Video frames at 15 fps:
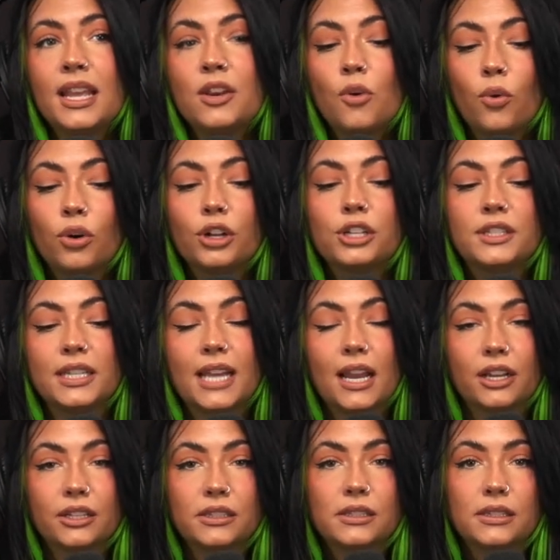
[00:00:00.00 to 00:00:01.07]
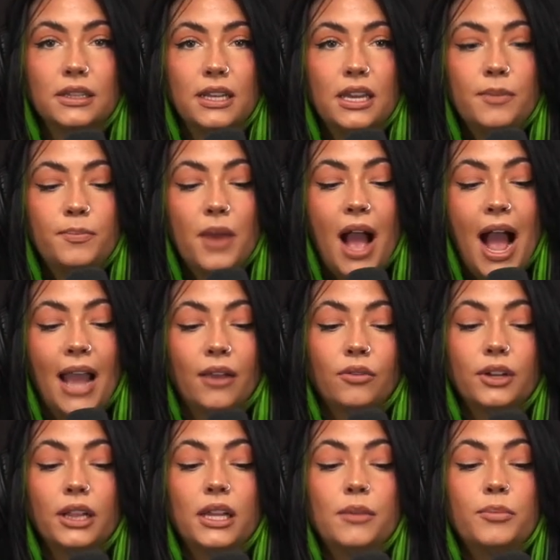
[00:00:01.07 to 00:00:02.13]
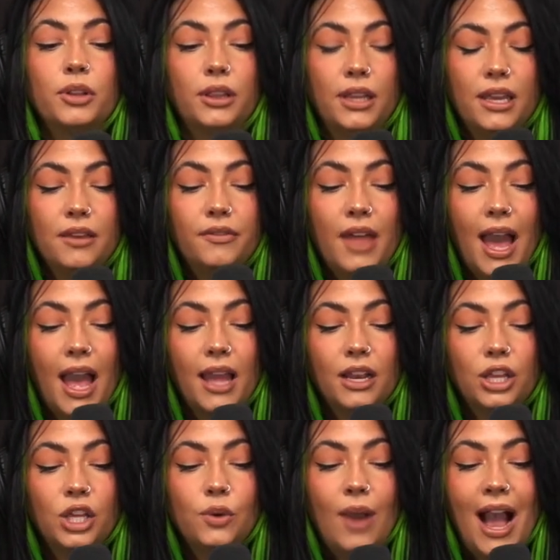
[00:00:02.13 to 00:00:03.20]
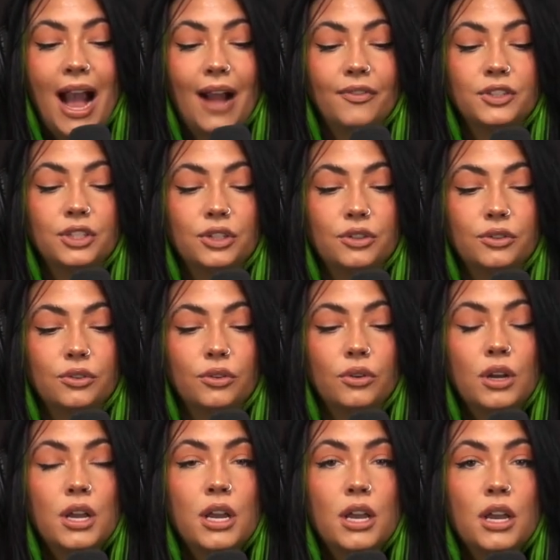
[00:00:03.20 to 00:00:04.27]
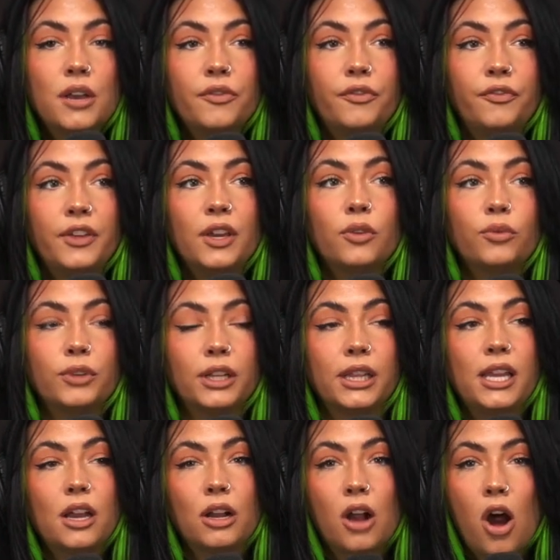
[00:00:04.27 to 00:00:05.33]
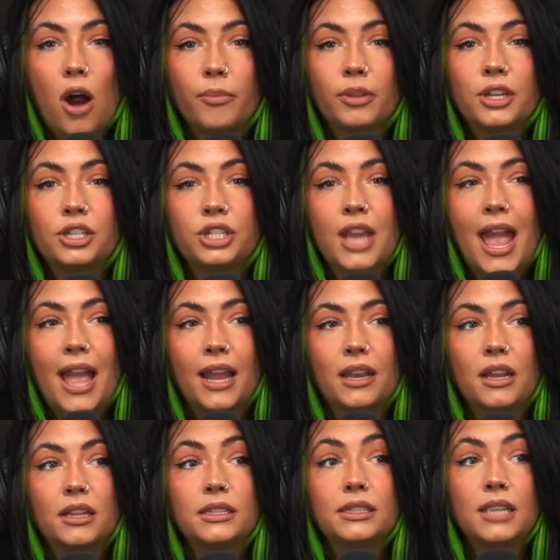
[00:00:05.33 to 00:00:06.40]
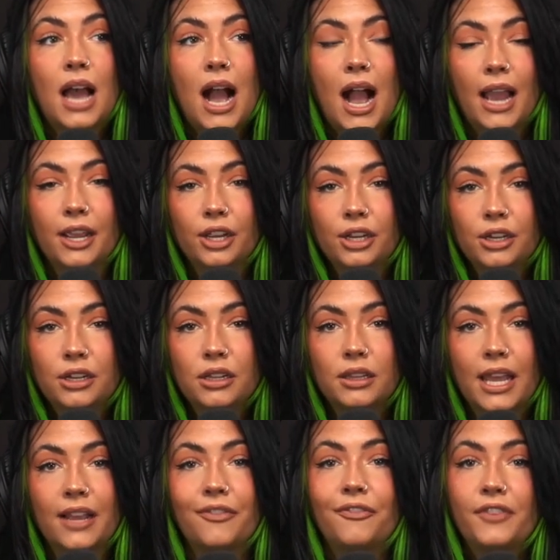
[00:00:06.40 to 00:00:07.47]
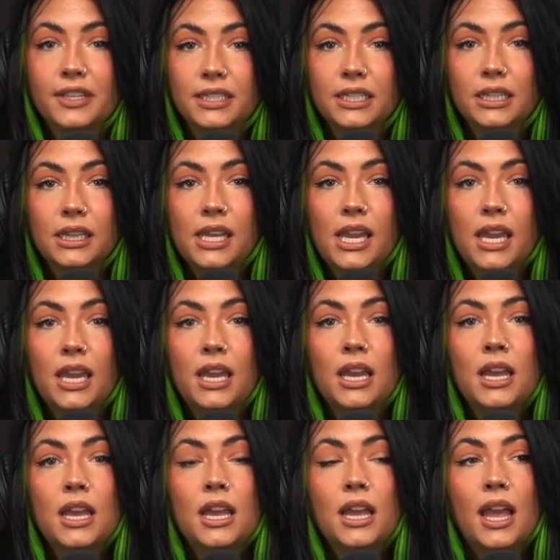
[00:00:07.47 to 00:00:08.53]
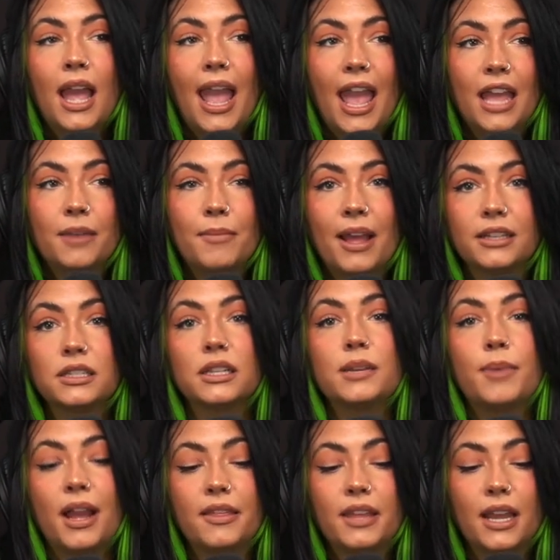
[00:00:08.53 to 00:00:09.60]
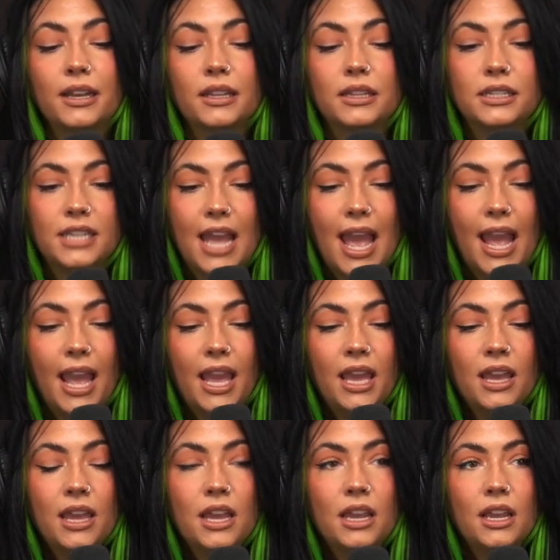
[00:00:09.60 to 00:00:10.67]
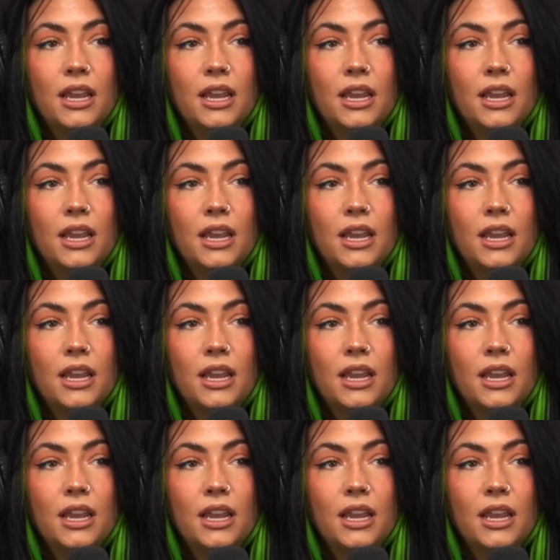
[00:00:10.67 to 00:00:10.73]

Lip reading: in order to get good sleep, I really believe that you have to feel really accomplished and tired, like physically and mentally by the end of the day,